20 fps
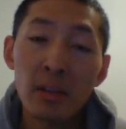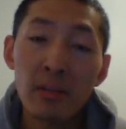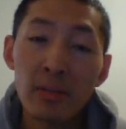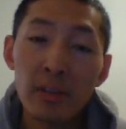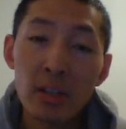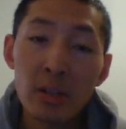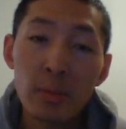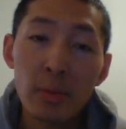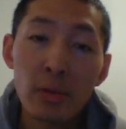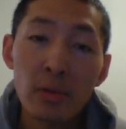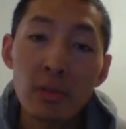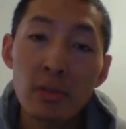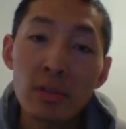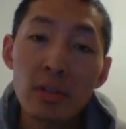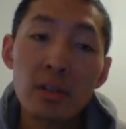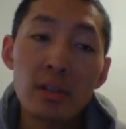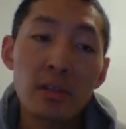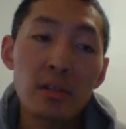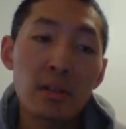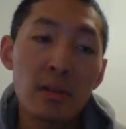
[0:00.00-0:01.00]
And
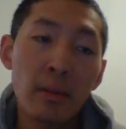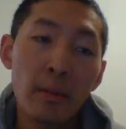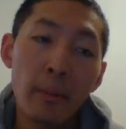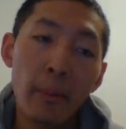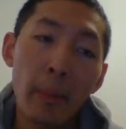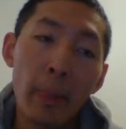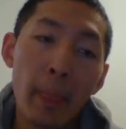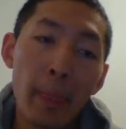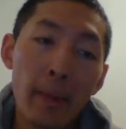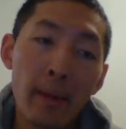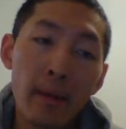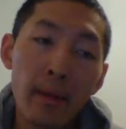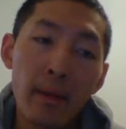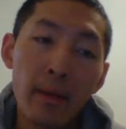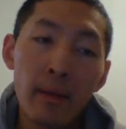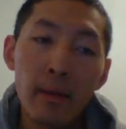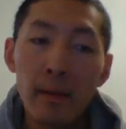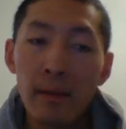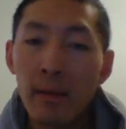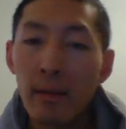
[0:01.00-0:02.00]

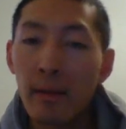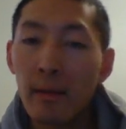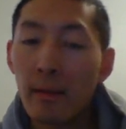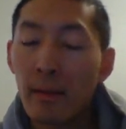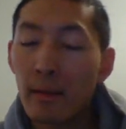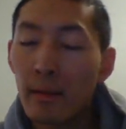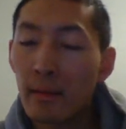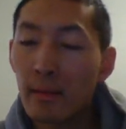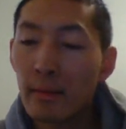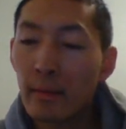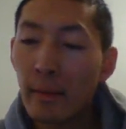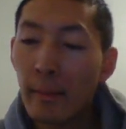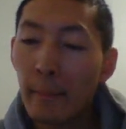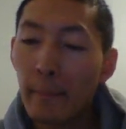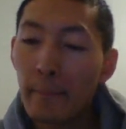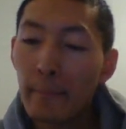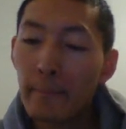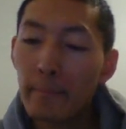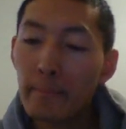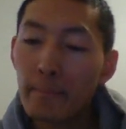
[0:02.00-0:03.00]
that
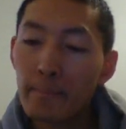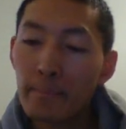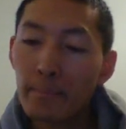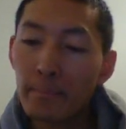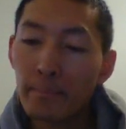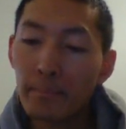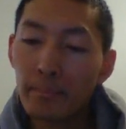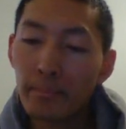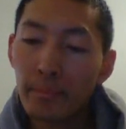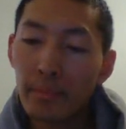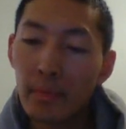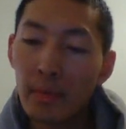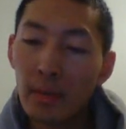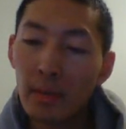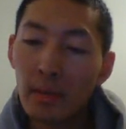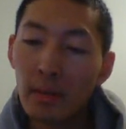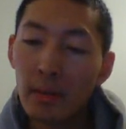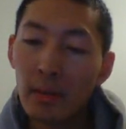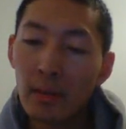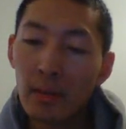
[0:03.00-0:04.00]
was the
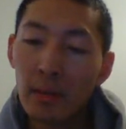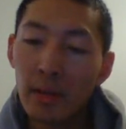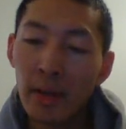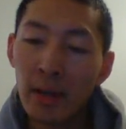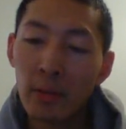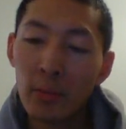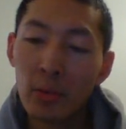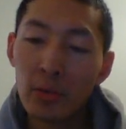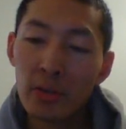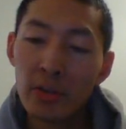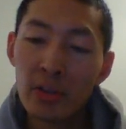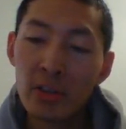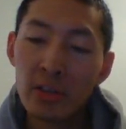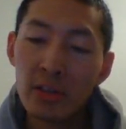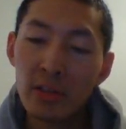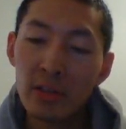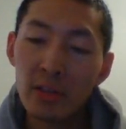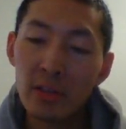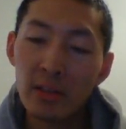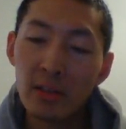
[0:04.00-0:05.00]
moment that when I started
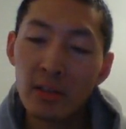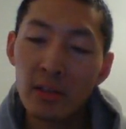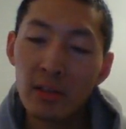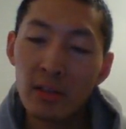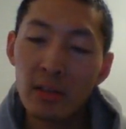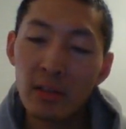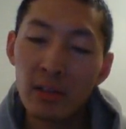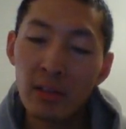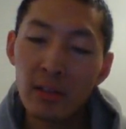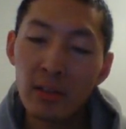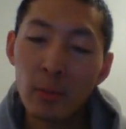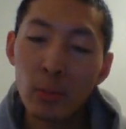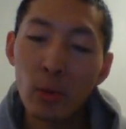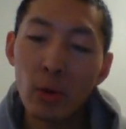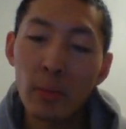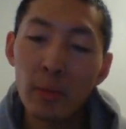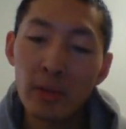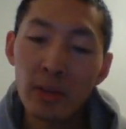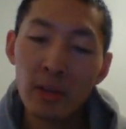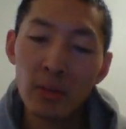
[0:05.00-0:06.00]
struggling
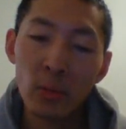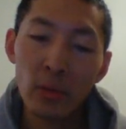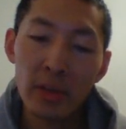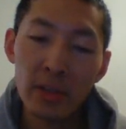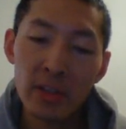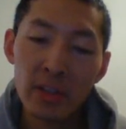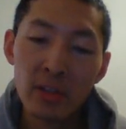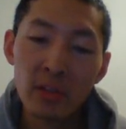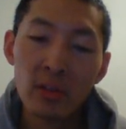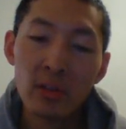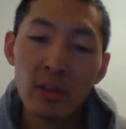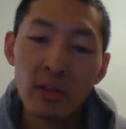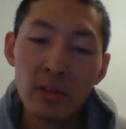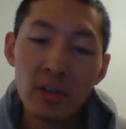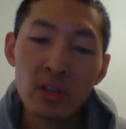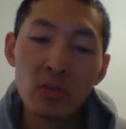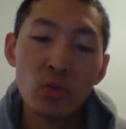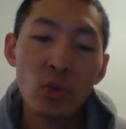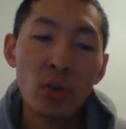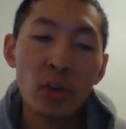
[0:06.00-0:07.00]

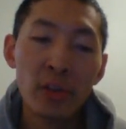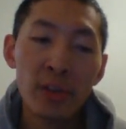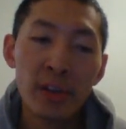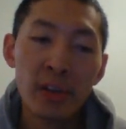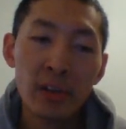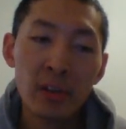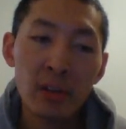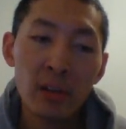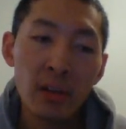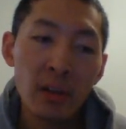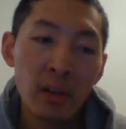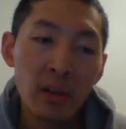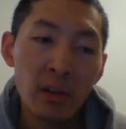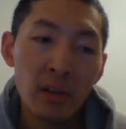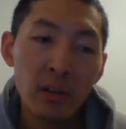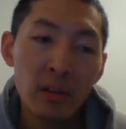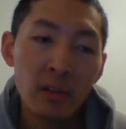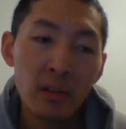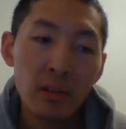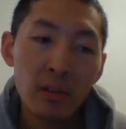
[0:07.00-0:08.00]
to realize that
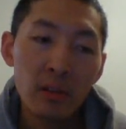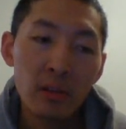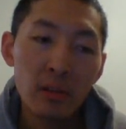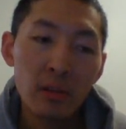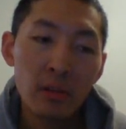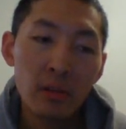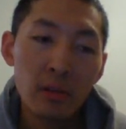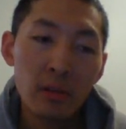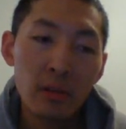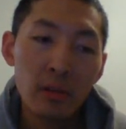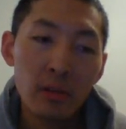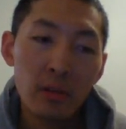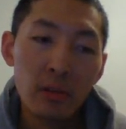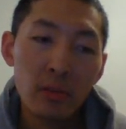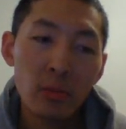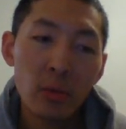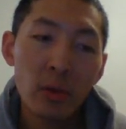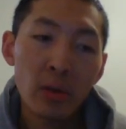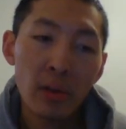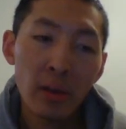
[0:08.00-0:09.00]
there's
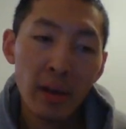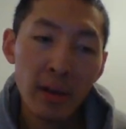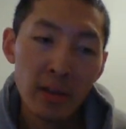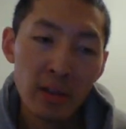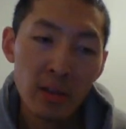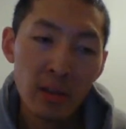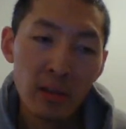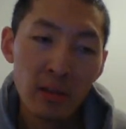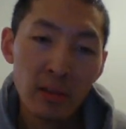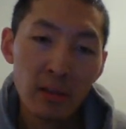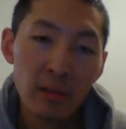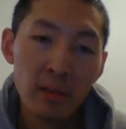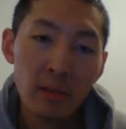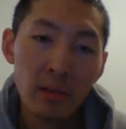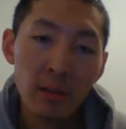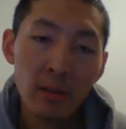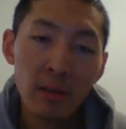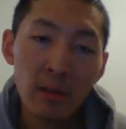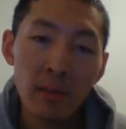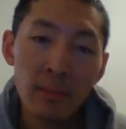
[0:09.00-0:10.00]
catch-22
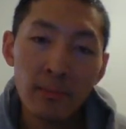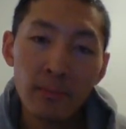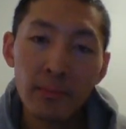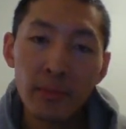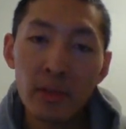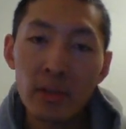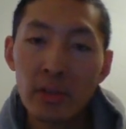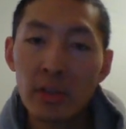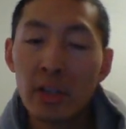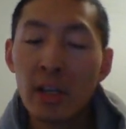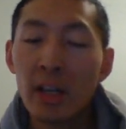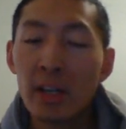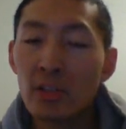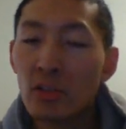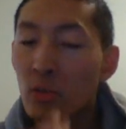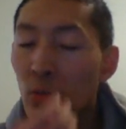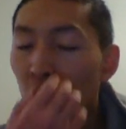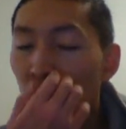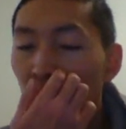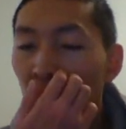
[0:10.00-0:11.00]
irony
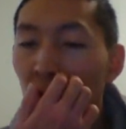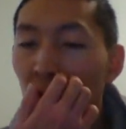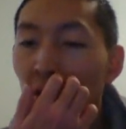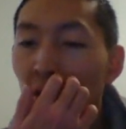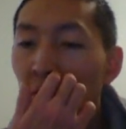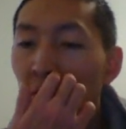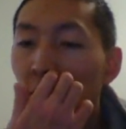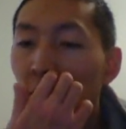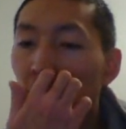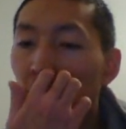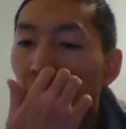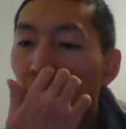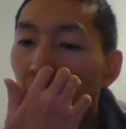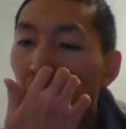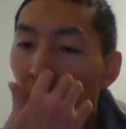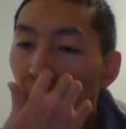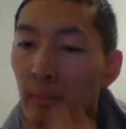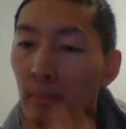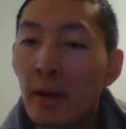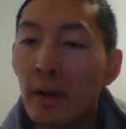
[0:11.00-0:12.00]
exists
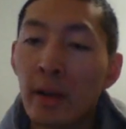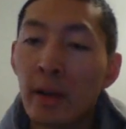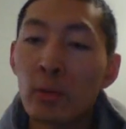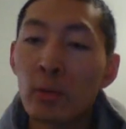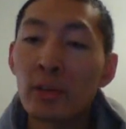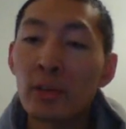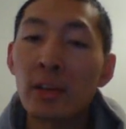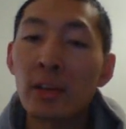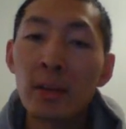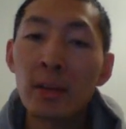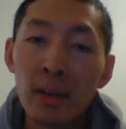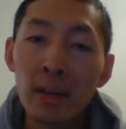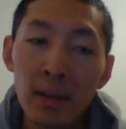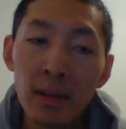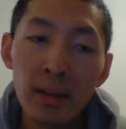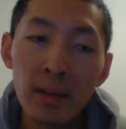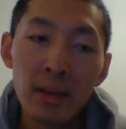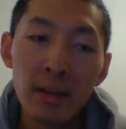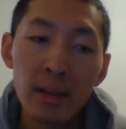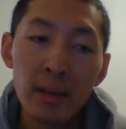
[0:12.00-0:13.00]
in current
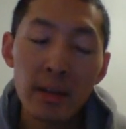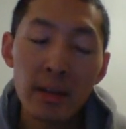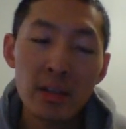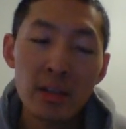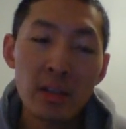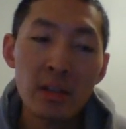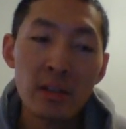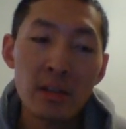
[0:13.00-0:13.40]
industry.